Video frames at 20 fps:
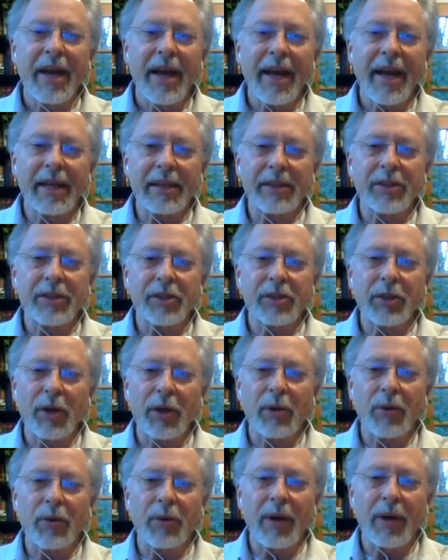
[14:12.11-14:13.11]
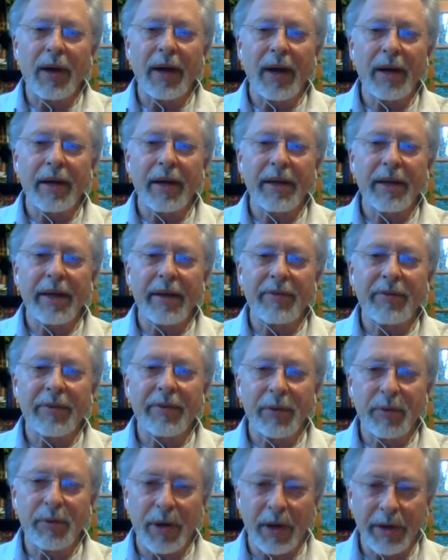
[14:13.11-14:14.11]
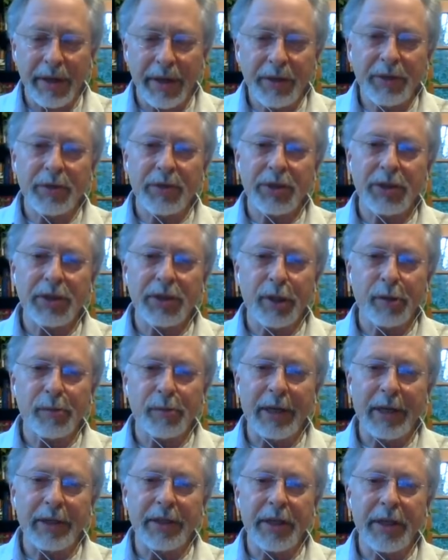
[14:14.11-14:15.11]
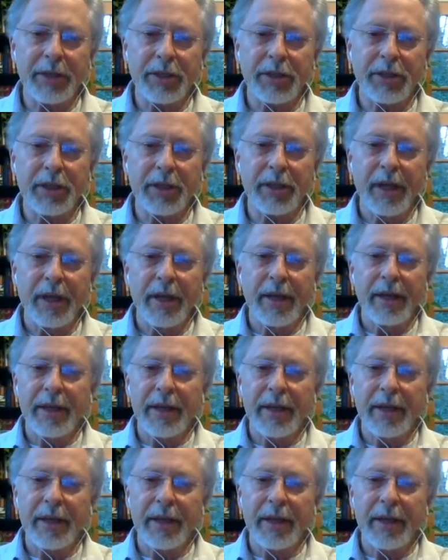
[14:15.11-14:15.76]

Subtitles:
And so if you are interested in meditation,